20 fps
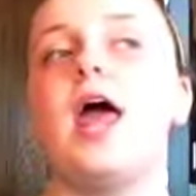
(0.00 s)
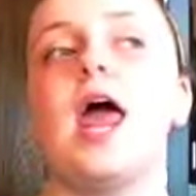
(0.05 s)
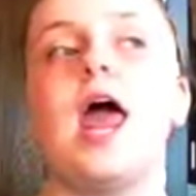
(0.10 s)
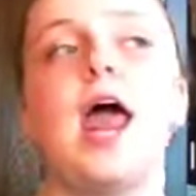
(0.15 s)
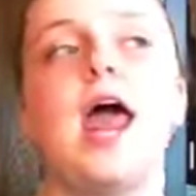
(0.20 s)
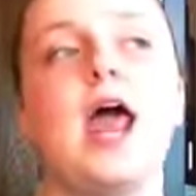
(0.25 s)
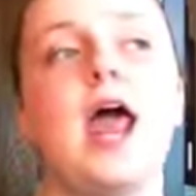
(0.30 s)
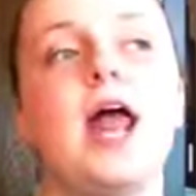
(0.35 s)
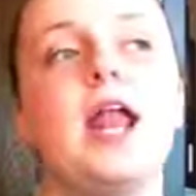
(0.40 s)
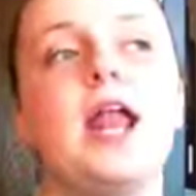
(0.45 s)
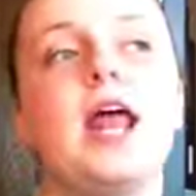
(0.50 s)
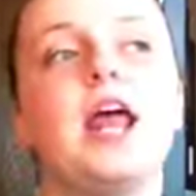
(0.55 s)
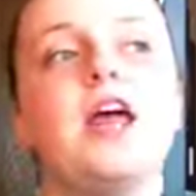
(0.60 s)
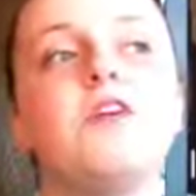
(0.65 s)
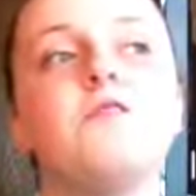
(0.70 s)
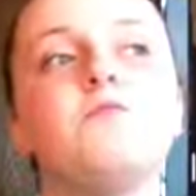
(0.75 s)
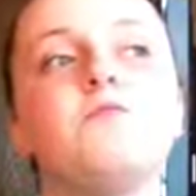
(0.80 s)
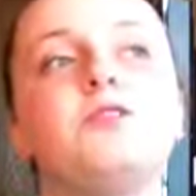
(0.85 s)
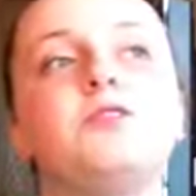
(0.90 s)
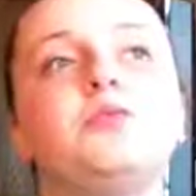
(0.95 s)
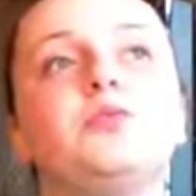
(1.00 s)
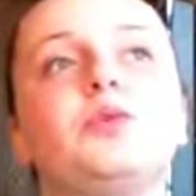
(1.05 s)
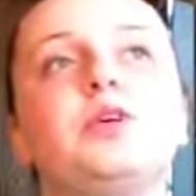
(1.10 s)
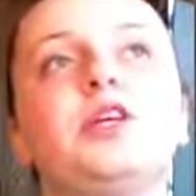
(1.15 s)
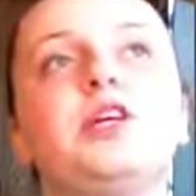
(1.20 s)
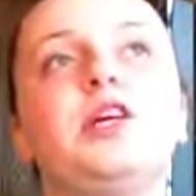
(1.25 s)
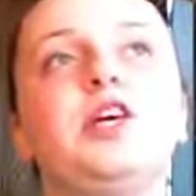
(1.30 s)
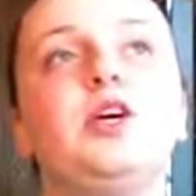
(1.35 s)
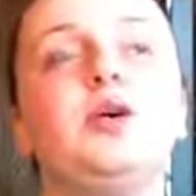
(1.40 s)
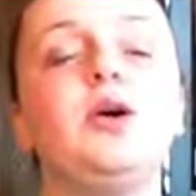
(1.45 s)
And it was
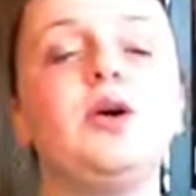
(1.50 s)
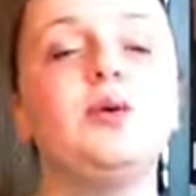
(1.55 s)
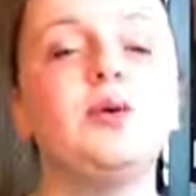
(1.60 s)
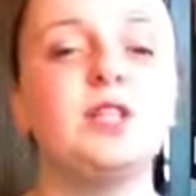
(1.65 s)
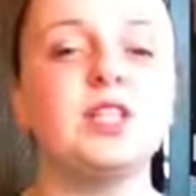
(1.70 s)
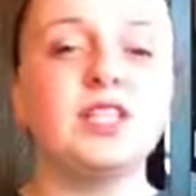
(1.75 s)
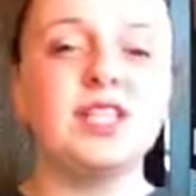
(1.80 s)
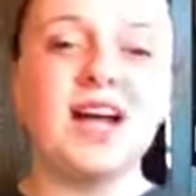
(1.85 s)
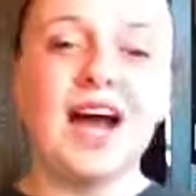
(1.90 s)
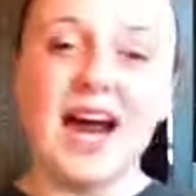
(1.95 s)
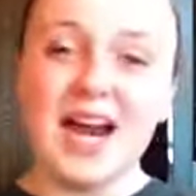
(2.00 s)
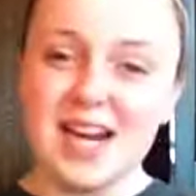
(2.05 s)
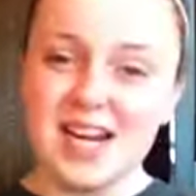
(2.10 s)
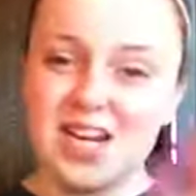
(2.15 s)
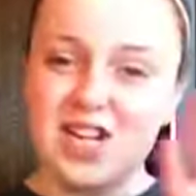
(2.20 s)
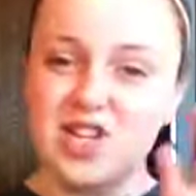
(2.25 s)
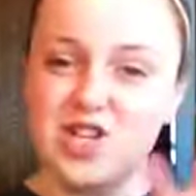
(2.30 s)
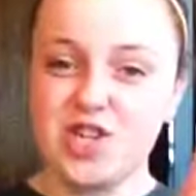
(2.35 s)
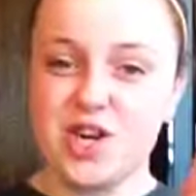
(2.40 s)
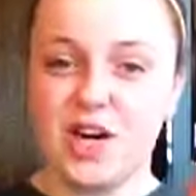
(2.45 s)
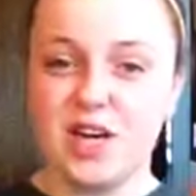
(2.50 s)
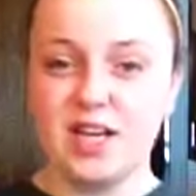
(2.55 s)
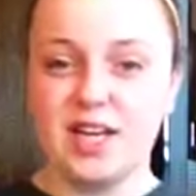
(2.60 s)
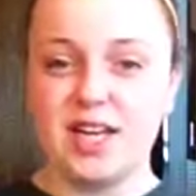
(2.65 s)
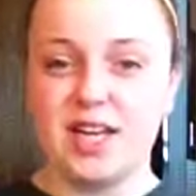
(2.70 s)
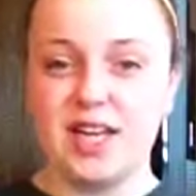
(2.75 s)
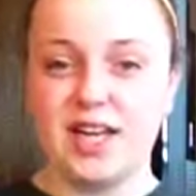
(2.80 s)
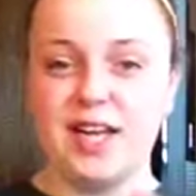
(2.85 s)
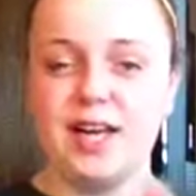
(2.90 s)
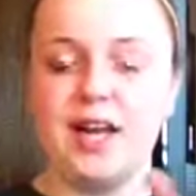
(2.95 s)
really cute. It was kind of
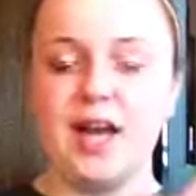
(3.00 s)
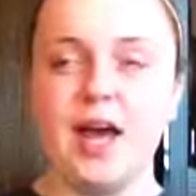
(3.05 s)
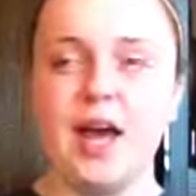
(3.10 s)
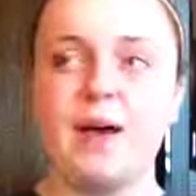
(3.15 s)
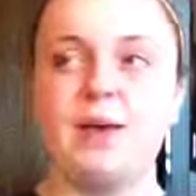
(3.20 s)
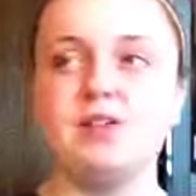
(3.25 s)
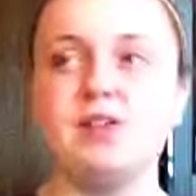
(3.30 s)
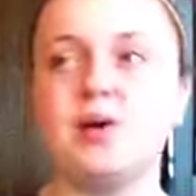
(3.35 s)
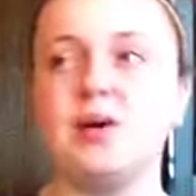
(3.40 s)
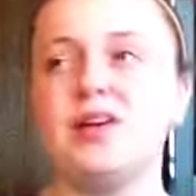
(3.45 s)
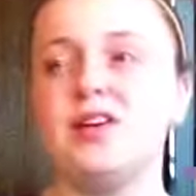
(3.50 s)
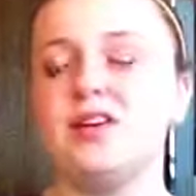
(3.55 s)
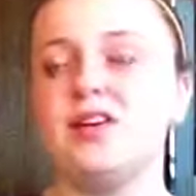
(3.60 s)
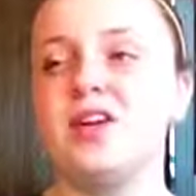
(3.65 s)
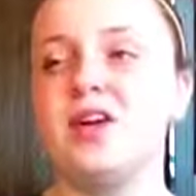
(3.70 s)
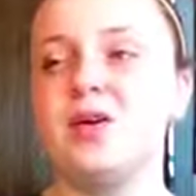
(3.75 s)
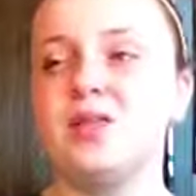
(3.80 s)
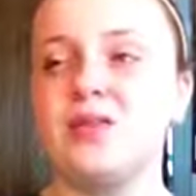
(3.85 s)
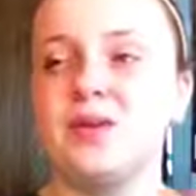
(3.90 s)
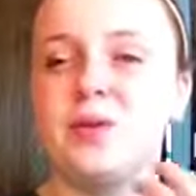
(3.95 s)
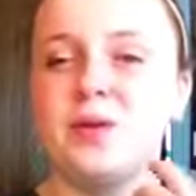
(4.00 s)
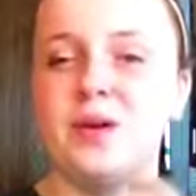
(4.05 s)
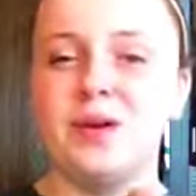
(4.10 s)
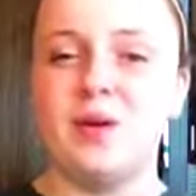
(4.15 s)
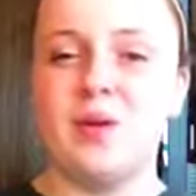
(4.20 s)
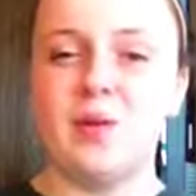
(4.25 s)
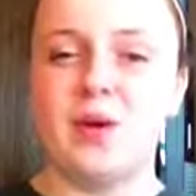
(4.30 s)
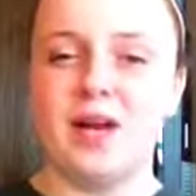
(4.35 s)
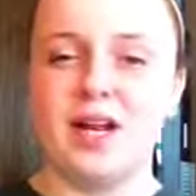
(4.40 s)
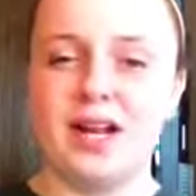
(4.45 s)
chunky, so I didn't know if I
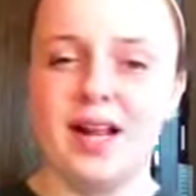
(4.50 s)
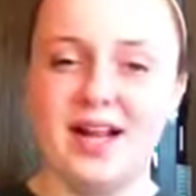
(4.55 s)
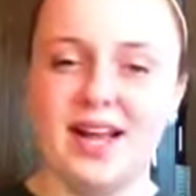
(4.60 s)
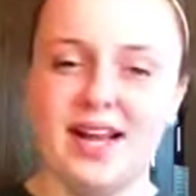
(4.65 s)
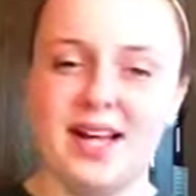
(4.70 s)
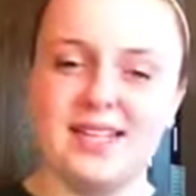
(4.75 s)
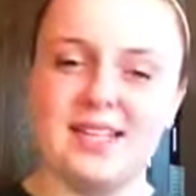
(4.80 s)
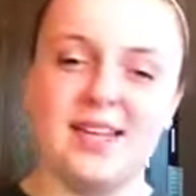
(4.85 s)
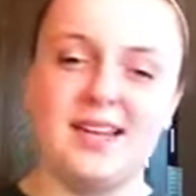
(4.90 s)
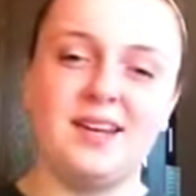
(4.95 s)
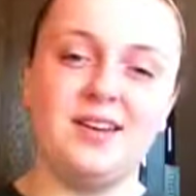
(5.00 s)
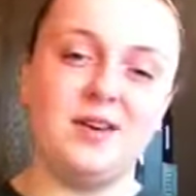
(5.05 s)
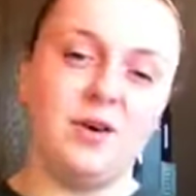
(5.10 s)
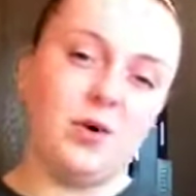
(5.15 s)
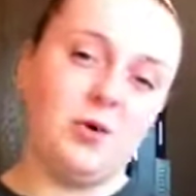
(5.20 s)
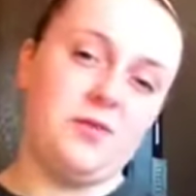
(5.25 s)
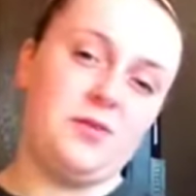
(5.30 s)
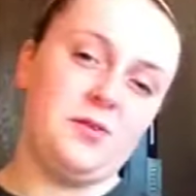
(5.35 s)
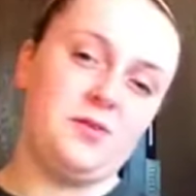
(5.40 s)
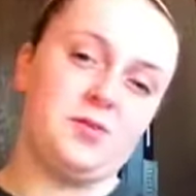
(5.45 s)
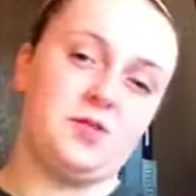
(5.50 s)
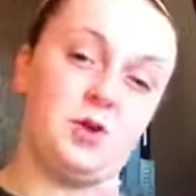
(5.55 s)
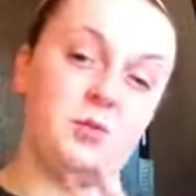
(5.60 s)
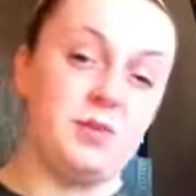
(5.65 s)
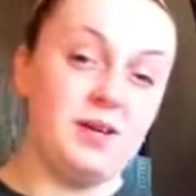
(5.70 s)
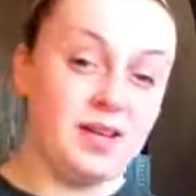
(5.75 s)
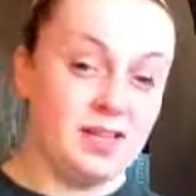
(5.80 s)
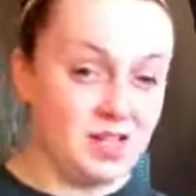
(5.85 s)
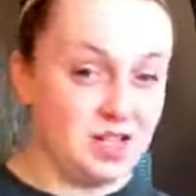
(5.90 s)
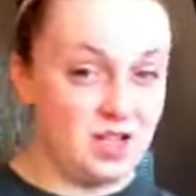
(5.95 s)
really wanted to get it because I didn't know if it was
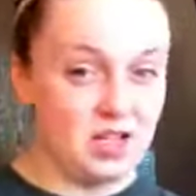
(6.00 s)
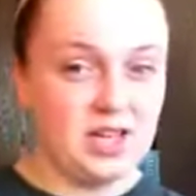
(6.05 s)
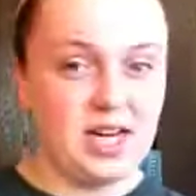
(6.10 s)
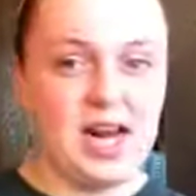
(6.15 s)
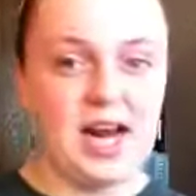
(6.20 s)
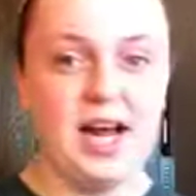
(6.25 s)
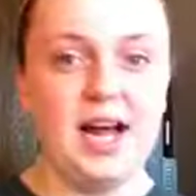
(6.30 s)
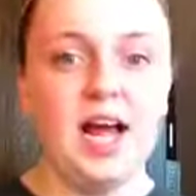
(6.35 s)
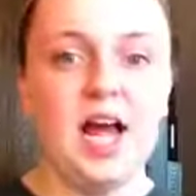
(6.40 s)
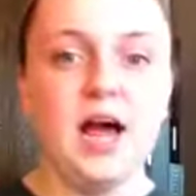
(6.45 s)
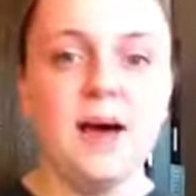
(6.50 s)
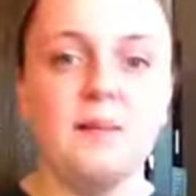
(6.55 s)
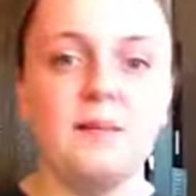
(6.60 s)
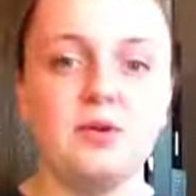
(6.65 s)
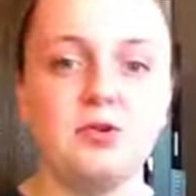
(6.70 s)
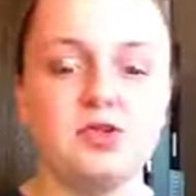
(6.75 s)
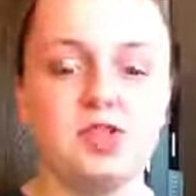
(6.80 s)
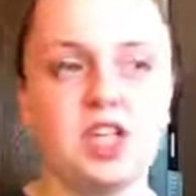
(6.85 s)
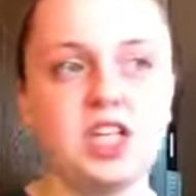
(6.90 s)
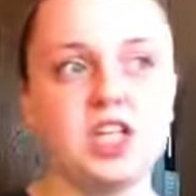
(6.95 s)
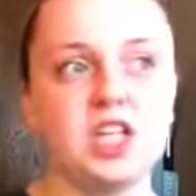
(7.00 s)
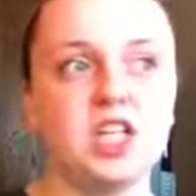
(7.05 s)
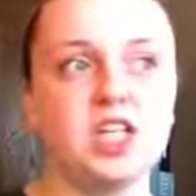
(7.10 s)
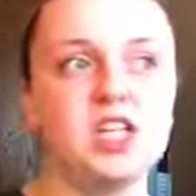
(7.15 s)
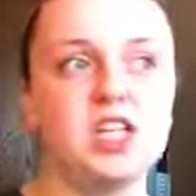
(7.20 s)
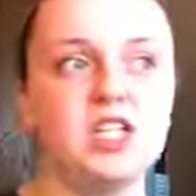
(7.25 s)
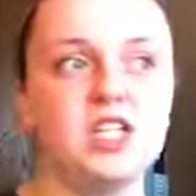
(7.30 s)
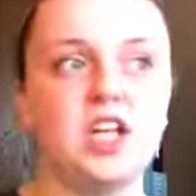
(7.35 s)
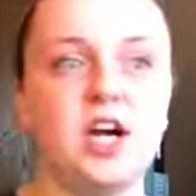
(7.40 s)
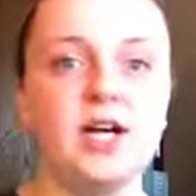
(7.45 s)
obese or not. But it was just a
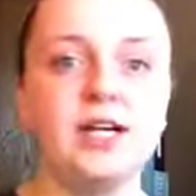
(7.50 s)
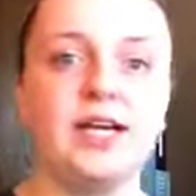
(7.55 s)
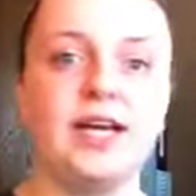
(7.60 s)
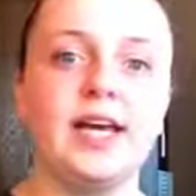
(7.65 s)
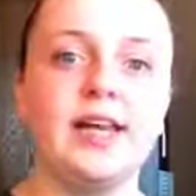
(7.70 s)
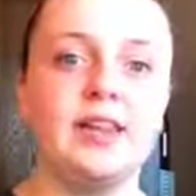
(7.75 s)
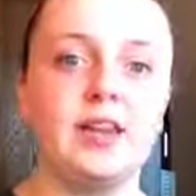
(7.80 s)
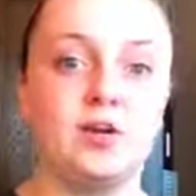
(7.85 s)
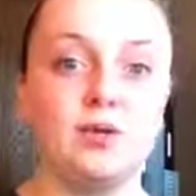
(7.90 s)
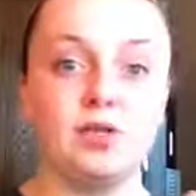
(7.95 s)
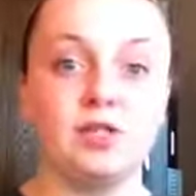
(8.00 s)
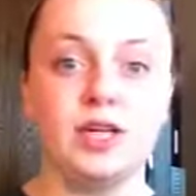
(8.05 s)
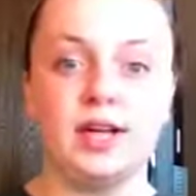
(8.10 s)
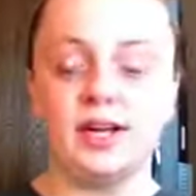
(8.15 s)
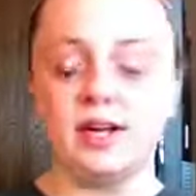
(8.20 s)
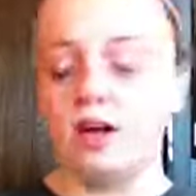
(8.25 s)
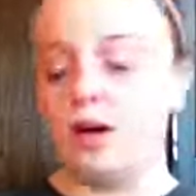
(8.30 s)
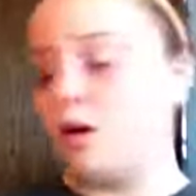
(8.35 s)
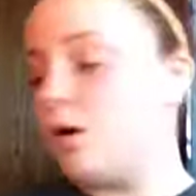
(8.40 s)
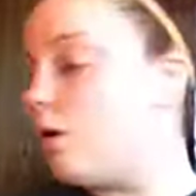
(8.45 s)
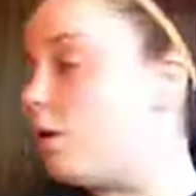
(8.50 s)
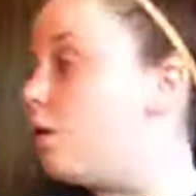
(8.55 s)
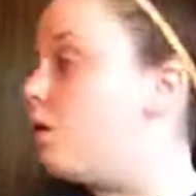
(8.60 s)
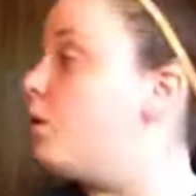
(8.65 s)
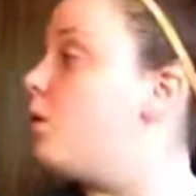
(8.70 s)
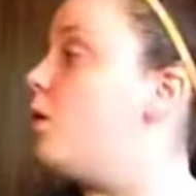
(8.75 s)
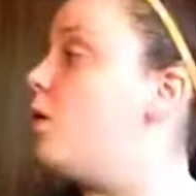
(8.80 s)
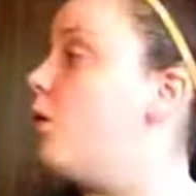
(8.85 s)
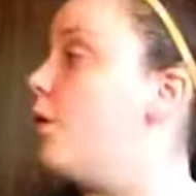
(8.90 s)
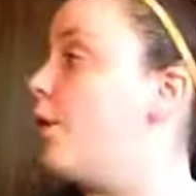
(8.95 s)
little chunky, and then it was like
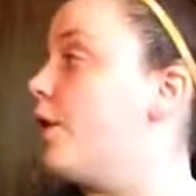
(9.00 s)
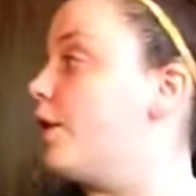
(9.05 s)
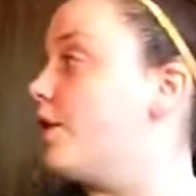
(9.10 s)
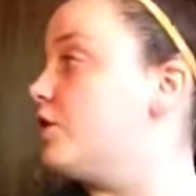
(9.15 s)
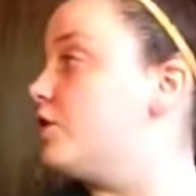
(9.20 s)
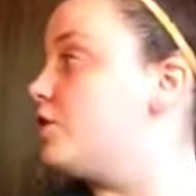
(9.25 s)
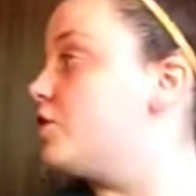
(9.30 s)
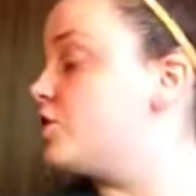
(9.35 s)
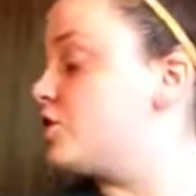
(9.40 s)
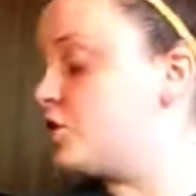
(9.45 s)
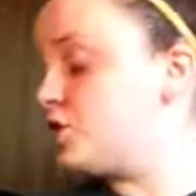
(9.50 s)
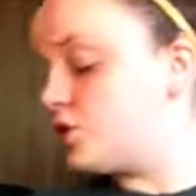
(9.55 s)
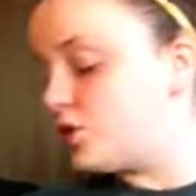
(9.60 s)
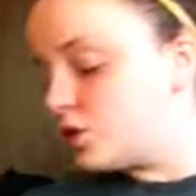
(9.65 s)
orange.